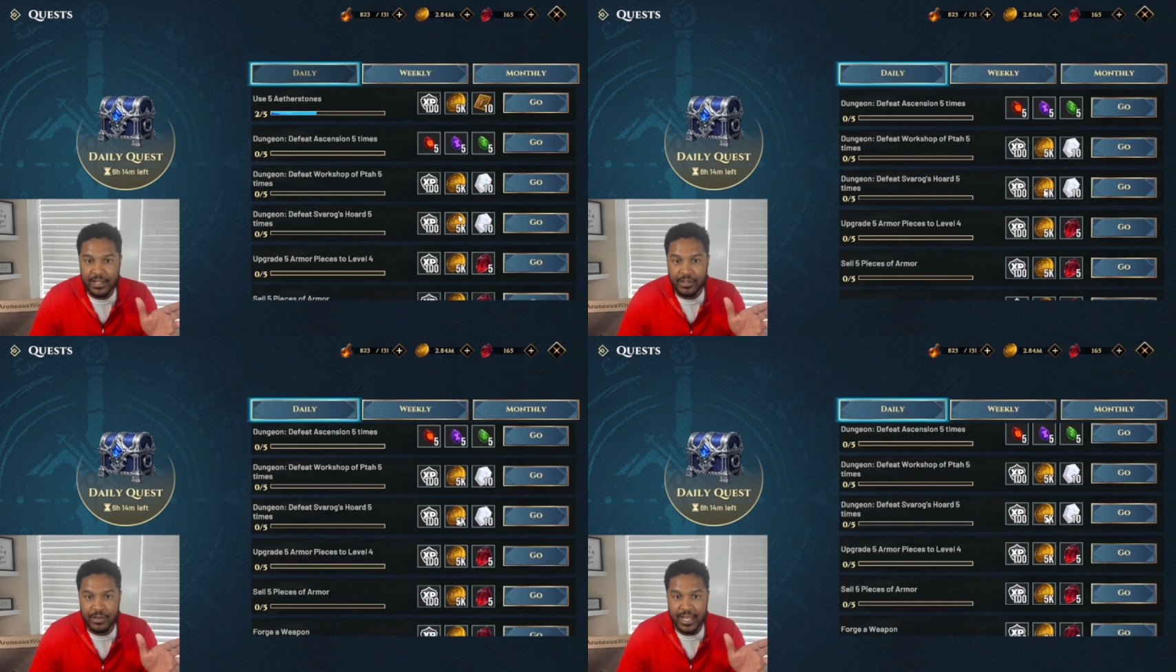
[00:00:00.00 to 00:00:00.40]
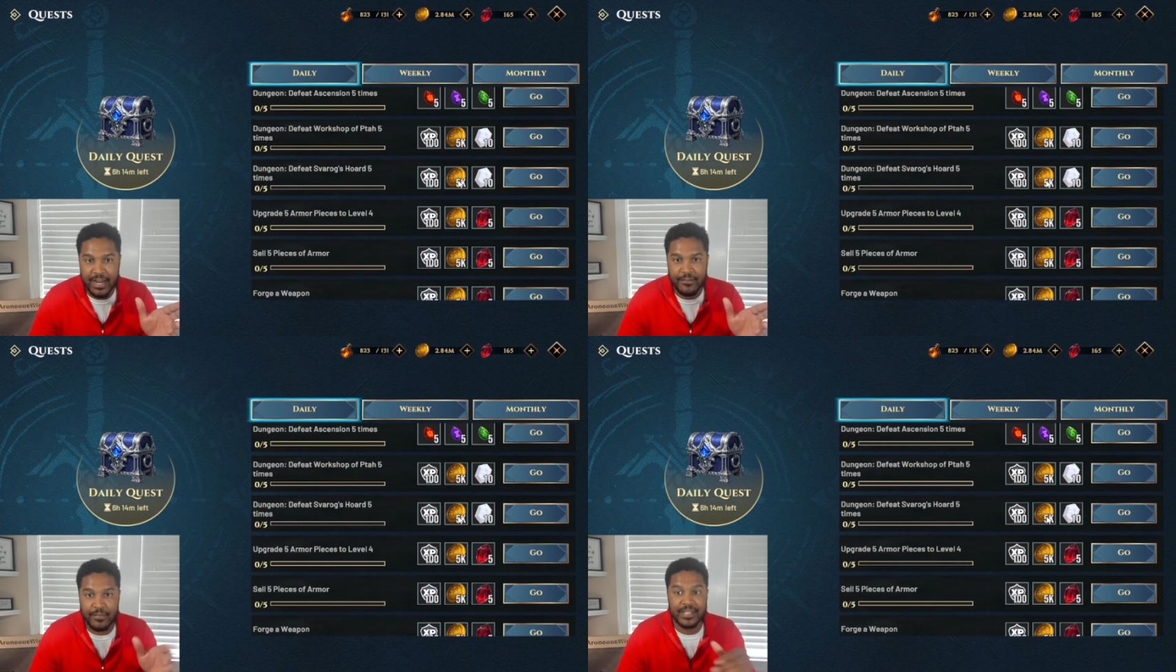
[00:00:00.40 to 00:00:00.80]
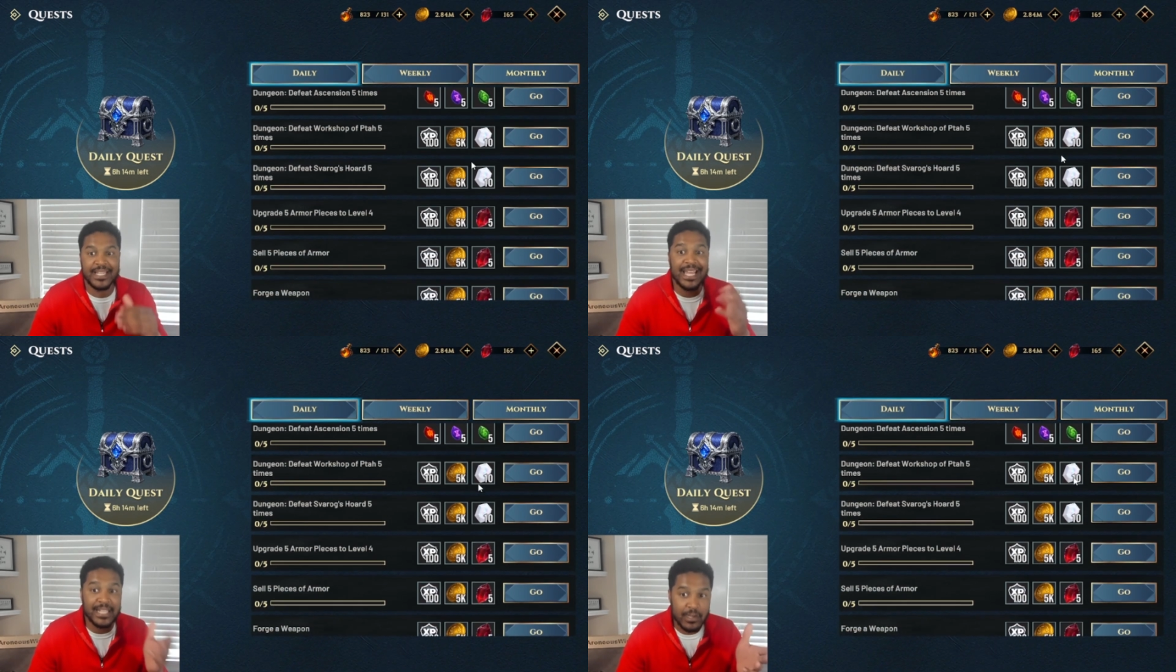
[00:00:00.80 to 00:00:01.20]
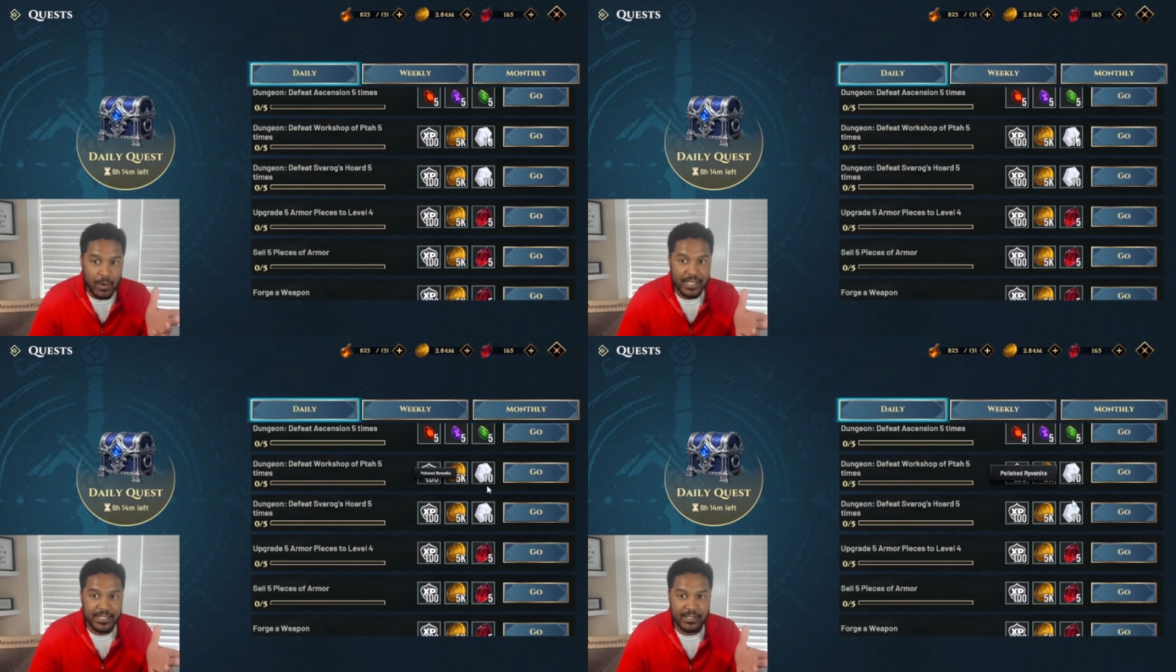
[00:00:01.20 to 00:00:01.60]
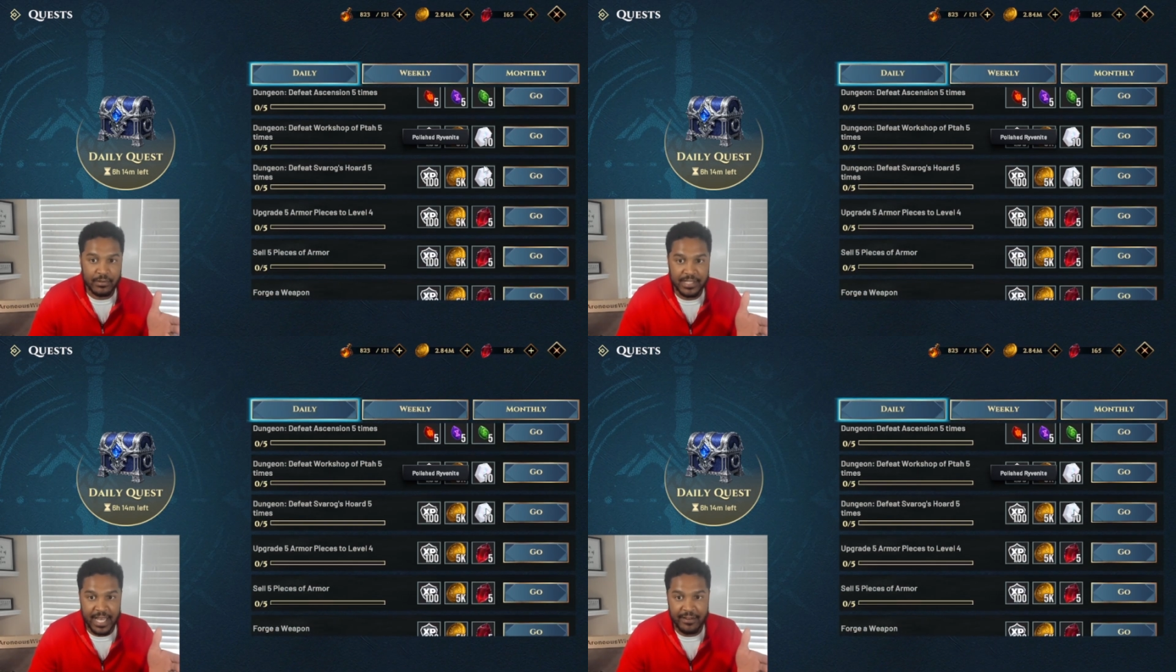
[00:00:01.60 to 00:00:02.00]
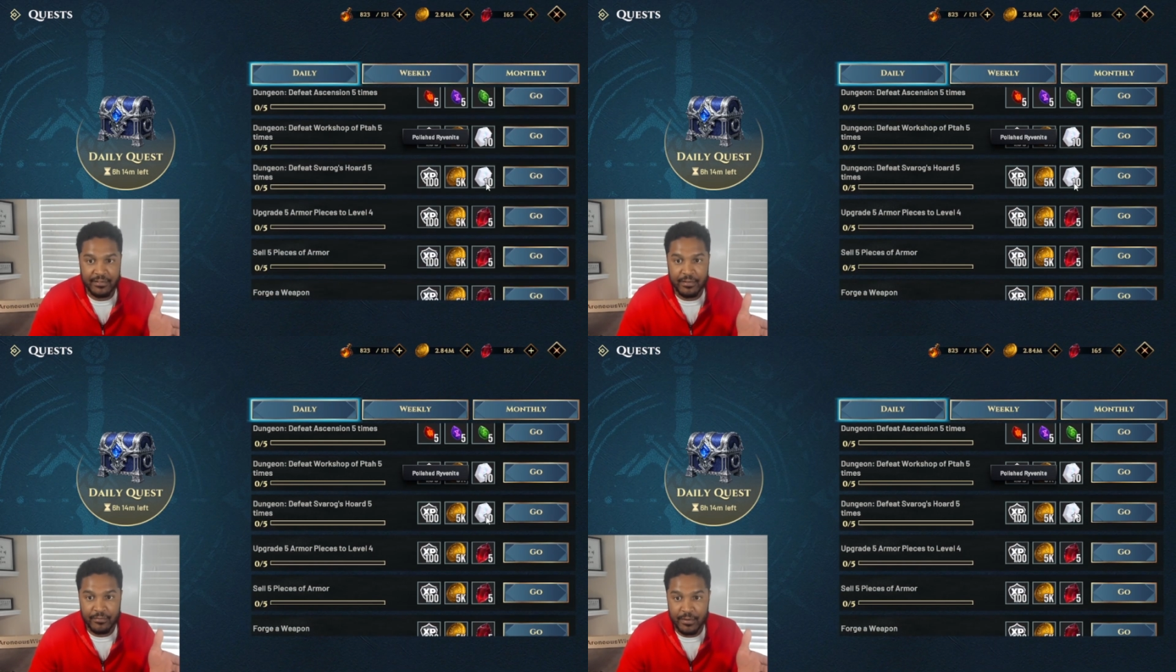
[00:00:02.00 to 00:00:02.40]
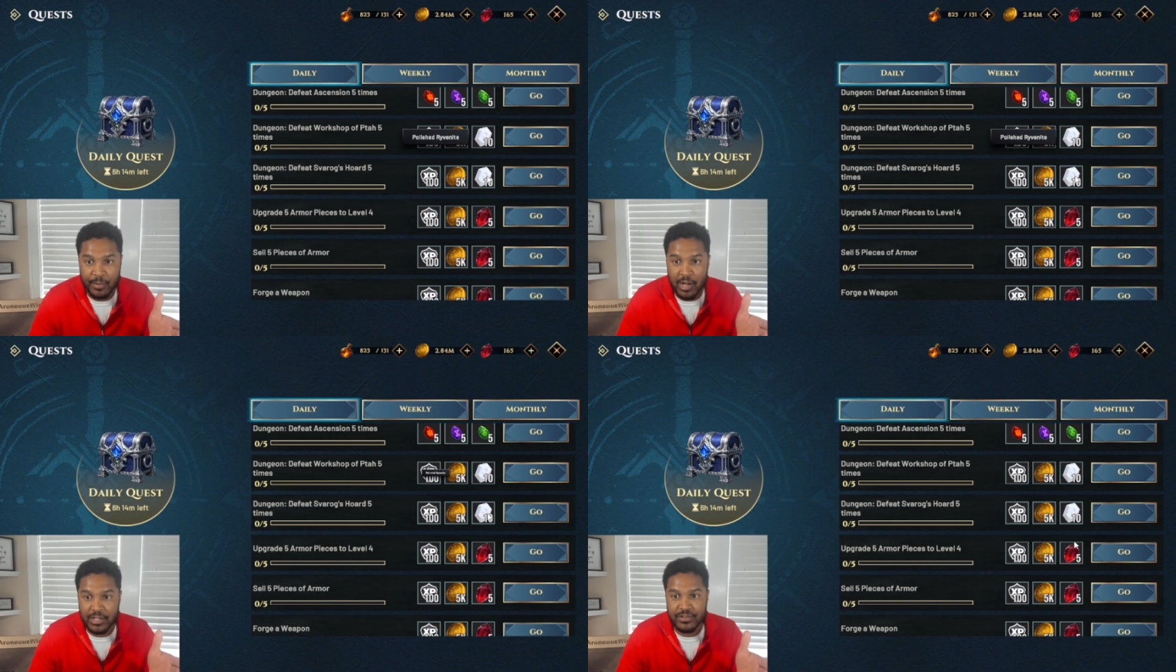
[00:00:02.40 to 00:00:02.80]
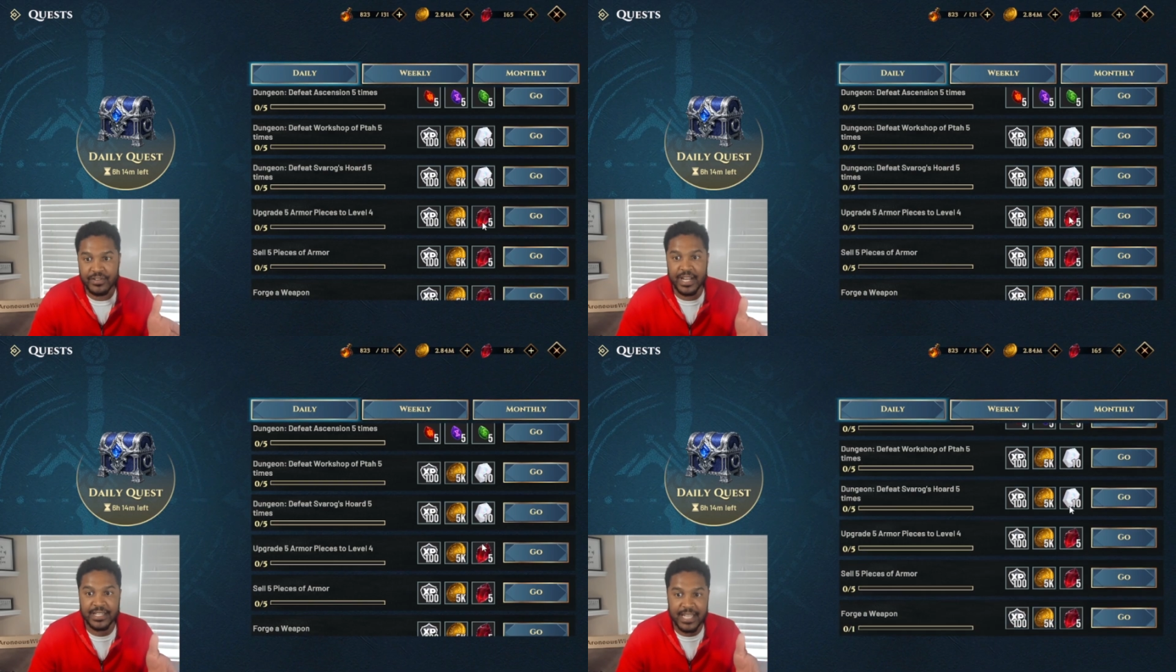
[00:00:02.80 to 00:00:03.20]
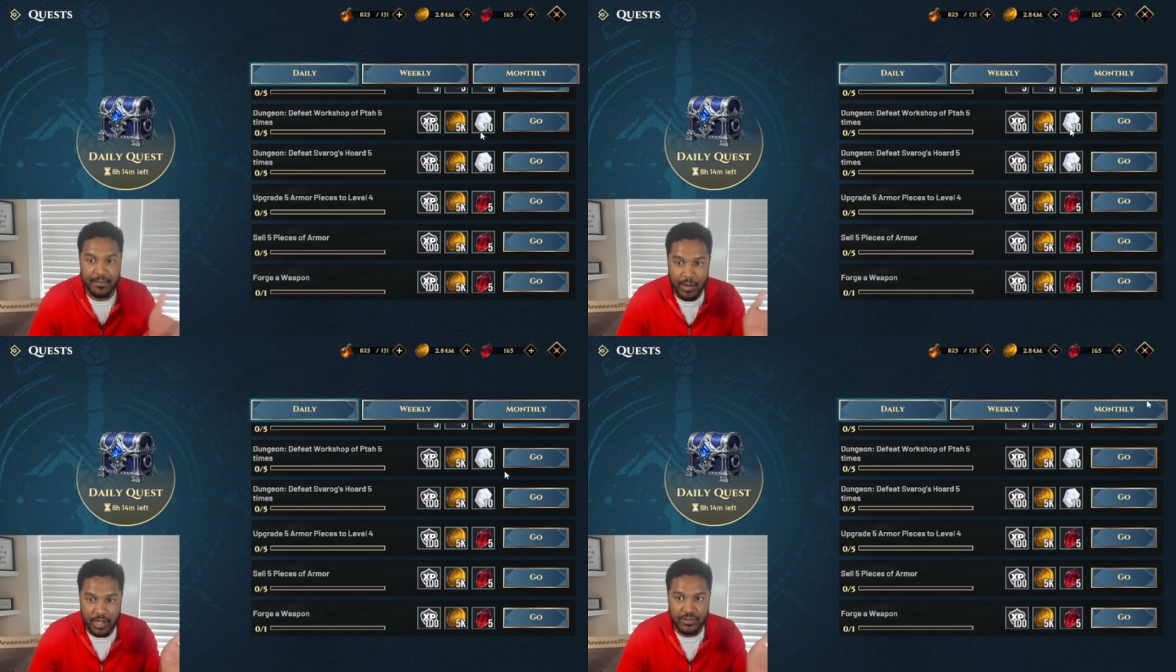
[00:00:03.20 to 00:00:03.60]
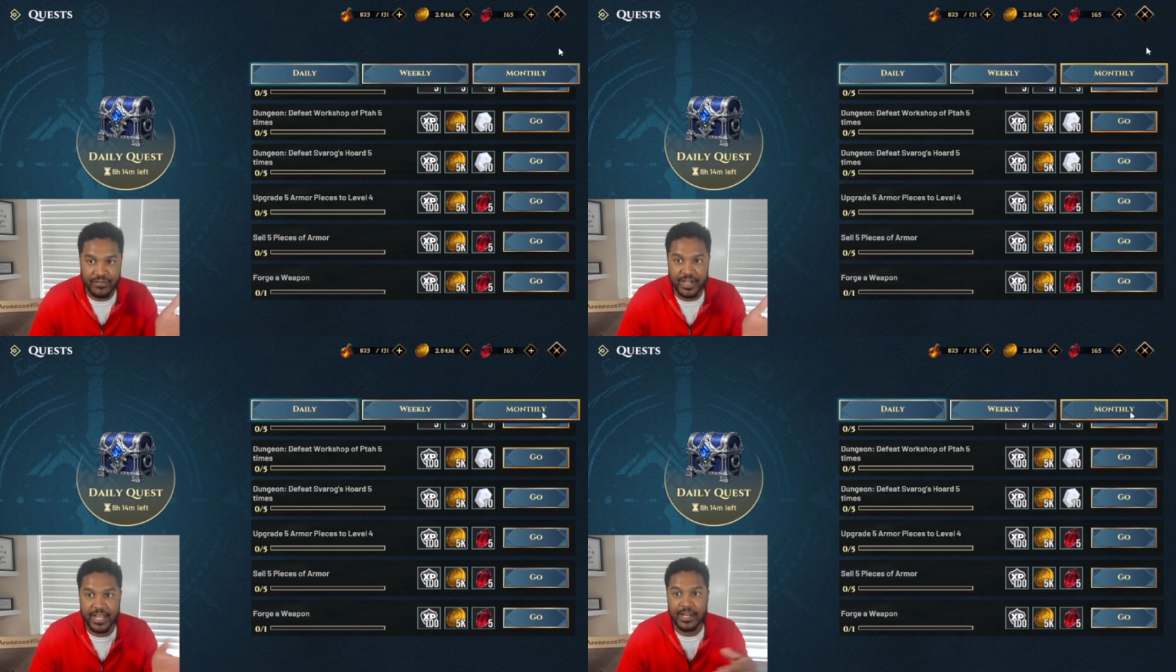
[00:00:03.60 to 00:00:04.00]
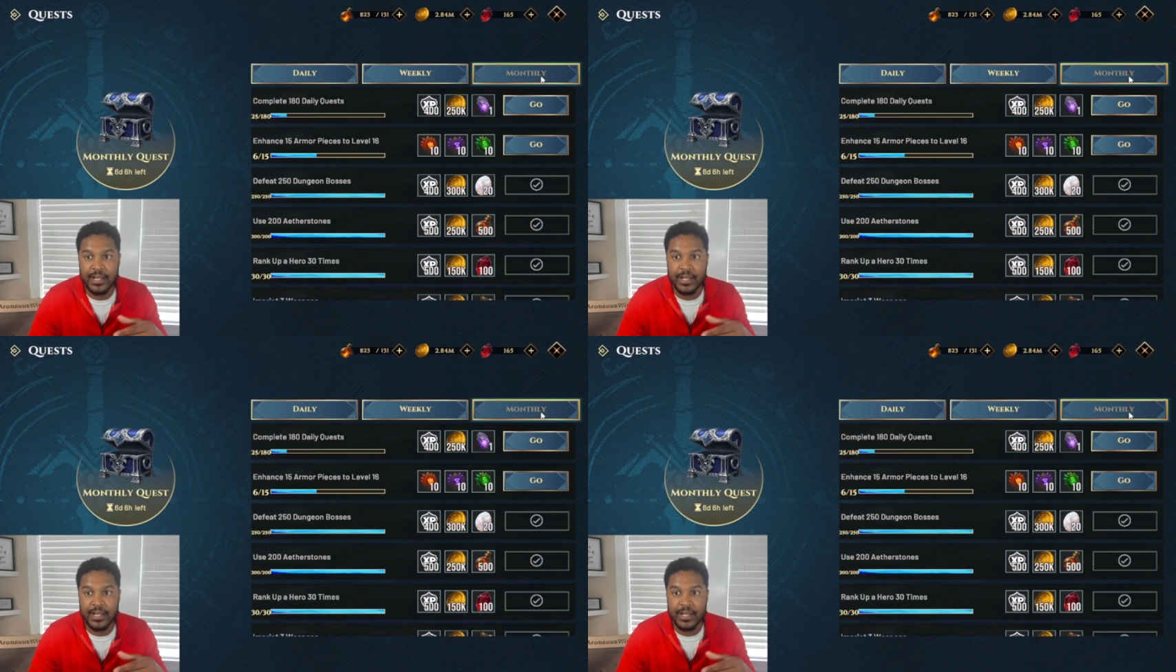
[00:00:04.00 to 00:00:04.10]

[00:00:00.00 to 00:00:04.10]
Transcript: You can get it from the daily quests, so 10 polished Ryvenite, 10 polished Ryvenite.